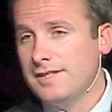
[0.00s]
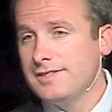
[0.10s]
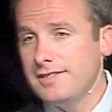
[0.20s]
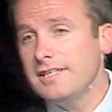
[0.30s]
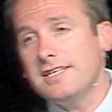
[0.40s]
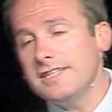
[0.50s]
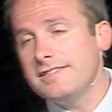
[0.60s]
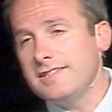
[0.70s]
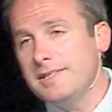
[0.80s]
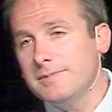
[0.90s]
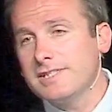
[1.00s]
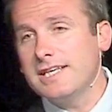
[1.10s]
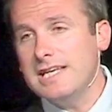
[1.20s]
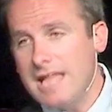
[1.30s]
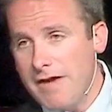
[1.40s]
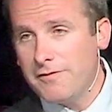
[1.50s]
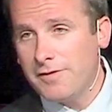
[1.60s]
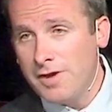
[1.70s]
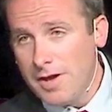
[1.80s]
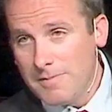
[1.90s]
Sin, it seems, can
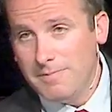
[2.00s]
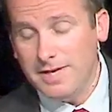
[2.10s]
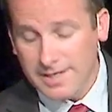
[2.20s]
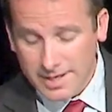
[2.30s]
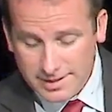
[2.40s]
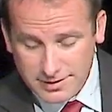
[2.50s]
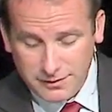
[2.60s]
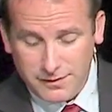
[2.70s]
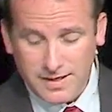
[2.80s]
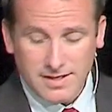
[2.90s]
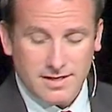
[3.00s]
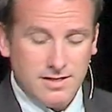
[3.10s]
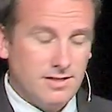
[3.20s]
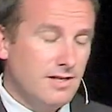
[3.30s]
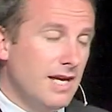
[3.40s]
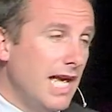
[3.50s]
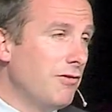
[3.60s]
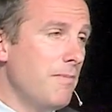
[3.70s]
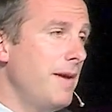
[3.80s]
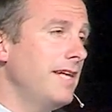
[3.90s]
never be defeated.
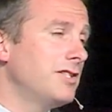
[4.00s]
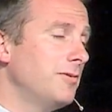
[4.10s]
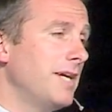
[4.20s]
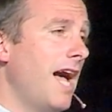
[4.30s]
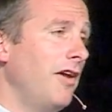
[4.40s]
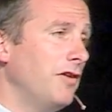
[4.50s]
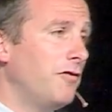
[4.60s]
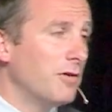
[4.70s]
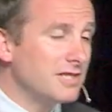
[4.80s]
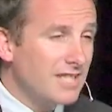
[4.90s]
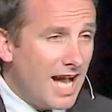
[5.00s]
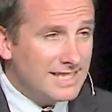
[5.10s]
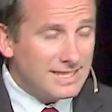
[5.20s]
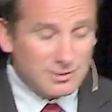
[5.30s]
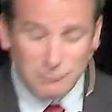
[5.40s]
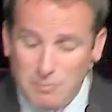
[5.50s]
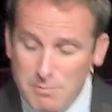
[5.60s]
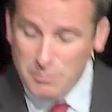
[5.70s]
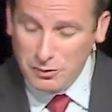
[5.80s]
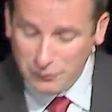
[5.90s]
It remains a reality for us. God doesn't
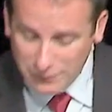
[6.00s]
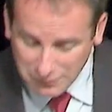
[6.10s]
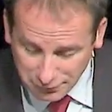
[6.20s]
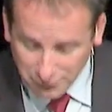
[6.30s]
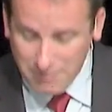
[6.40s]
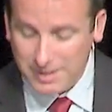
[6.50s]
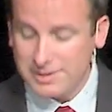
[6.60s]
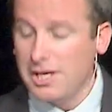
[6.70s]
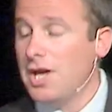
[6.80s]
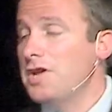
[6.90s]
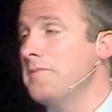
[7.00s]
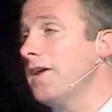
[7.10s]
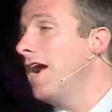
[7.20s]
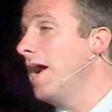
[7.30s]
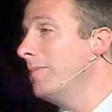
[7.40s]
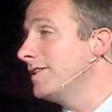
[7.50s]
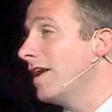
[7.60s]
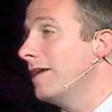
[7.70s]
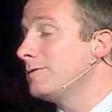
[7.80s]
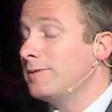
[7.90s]
remove it from us. No how many
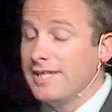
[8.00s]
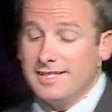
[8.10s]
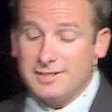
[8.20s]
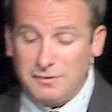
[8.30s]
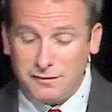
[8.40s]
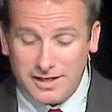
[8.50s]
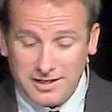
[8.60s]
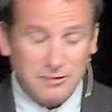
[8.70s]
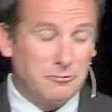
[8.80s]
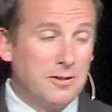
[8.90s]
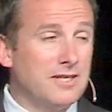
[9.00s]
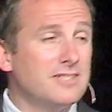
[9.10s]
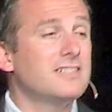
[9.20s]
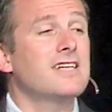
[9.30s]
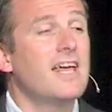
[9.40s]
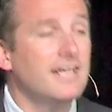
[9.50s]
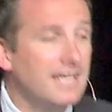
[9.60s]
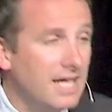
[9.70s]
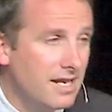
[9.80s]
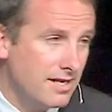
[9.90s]
times we think it's defeated, it rears its head
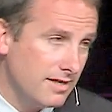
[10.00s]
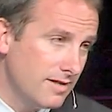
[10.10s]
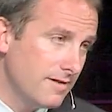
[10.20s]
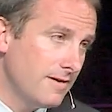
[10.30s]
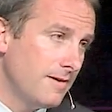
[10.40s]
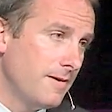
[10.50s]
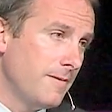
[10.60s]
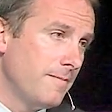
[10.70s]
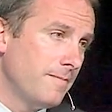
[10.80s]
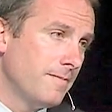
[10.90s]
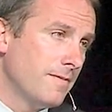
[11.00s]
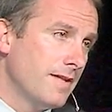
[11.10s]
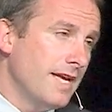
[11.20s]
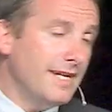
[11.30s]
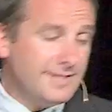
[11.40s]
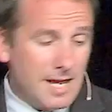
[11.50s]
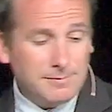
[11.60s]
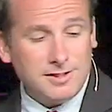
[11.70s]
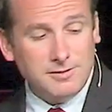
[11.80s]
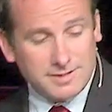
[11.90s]
again. It
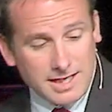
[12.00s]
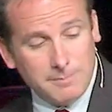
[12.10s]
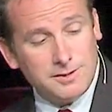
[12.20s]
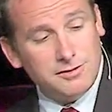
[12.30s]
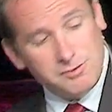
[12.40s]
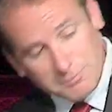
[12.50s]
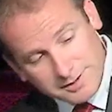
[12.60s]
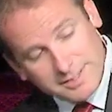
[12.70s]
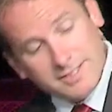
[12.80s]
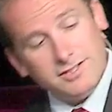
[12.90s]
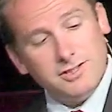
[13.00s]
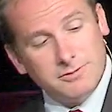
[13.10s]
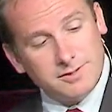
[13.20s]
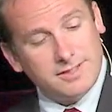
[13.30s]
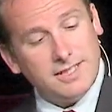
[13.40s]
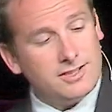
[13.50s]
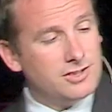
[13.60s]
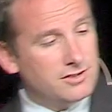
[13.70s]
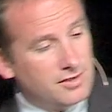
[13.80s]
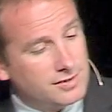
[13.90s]
tempts you, it tempts you, you resist, you
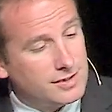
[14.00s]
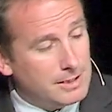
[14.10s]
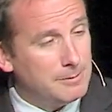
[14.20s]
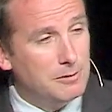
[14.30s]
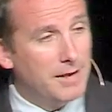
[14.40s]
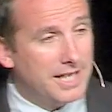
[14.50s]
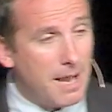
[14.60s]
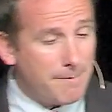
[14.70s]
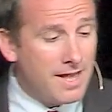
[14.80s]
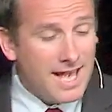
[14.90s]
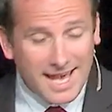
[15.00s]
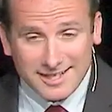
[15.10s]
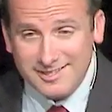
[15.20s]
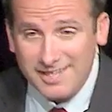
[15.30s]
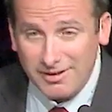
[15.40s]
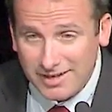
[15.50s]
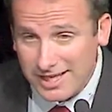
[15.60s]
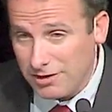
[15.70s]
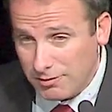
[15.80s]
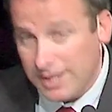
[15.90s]
resist, you go to sleep, you wake up, and it's there
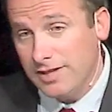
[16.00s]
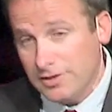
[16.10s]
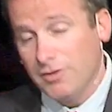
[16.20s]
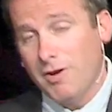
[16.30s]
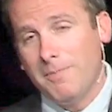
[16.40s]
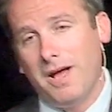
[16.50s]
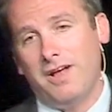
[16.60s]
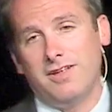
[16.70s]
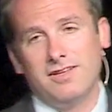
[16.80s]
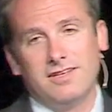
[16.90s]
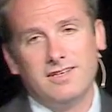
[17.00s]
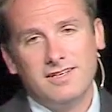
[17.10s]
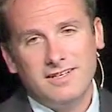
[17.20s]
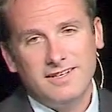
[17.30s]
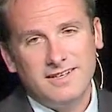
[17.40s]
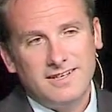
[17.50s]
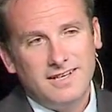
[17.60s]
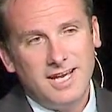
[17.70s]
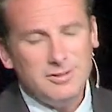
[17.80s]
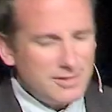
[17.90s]
again ringing the doorbell.
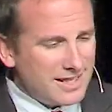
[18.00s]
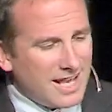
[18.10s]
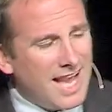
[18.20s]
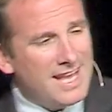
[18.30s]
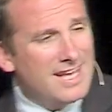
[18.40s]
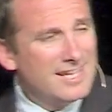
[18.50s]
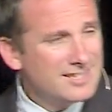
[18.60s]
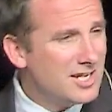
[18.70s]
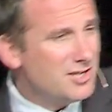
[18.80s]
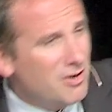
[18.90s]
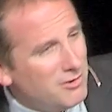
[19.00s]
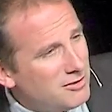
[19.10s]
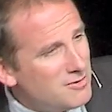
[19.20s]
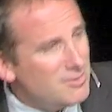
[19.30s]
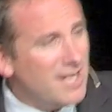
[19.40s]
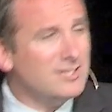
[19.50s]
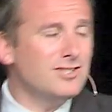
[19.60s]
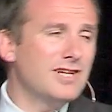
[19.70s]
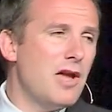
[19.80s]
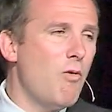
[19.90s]
And you think, I said no to you
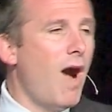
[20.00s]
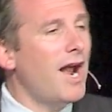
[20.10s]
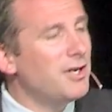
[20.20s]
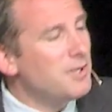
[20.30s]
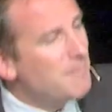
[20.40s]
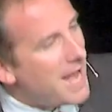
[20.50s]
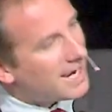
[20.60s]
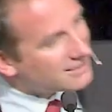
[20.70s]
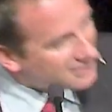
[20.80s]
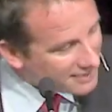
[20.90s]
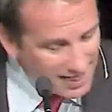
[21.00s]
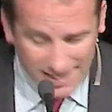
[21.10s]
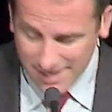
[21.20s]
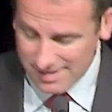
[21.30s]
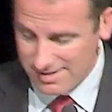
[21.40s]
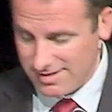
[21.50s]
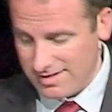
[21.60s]
yesterday. Why are you back today?